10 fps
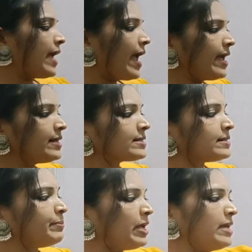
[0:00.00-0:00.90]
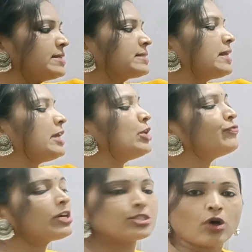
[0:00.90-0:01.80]
B is the
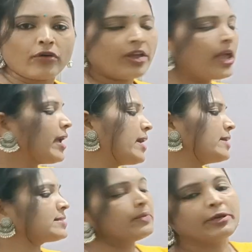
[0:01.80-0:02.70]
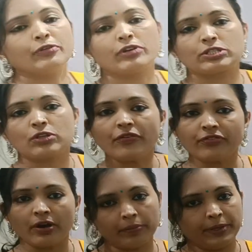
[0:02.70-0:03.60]
inverse of A is the inverse
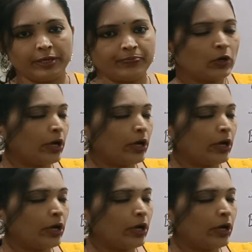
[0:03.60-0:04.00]
of B.